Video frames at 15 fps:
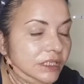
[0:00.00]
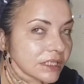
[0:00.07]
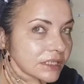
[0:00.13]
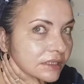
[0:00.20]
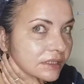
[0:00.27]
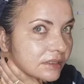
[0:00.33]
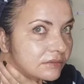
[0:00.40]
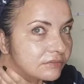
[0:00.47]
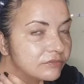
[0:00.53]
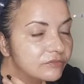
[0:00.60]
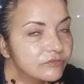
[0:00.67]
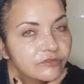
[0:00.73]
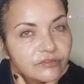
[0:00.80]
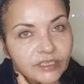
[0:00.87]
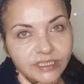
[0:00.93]
in
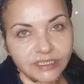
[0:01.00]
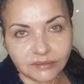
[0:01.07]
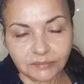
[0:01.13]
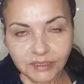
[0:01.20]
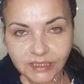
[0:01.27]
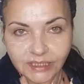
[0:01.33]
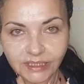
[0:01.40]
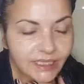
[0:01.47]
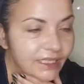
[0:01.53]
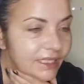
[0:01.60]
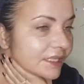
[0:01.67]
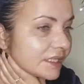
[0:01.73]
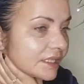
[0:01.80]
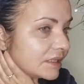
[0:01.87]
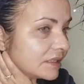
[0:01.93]
vitamin
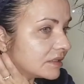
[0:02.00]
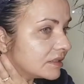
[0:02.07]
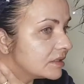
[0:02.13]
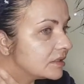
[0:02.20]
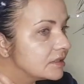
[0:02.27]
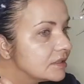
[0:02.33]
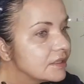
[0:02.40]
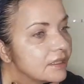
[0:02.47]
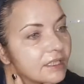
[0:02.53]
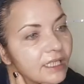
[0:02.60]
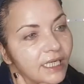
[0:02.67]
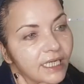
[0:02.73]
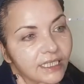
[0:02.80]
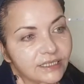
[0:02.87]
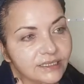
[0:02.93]
A
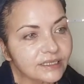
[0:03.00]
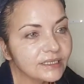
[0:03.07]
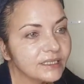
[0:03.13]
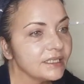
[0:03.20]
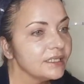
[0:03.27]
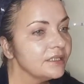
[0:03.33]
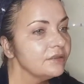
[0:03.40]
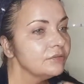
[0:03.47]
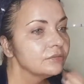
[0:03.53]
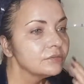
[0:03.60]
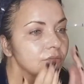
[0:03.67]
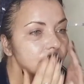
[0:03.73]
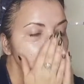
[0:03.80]
and C.